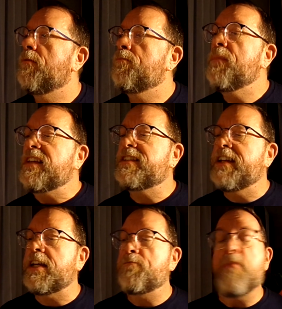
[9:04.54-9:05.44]

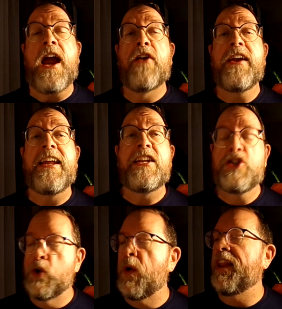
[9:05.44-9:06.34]
Mystic Mary
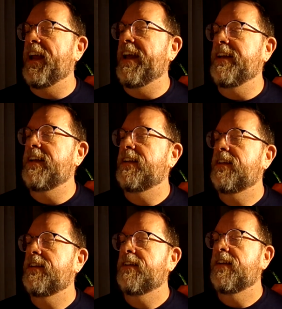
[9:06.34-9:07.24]
Joyland.
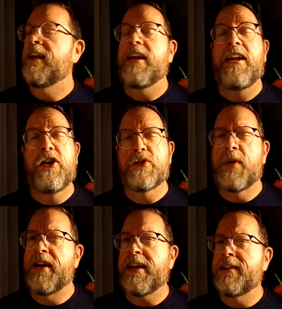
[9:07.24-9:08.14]
Here's
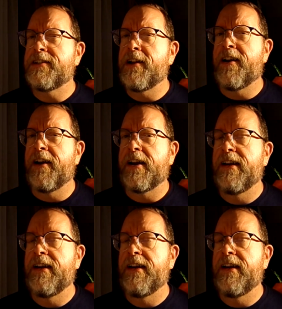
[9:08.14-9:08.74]
where it gets dark.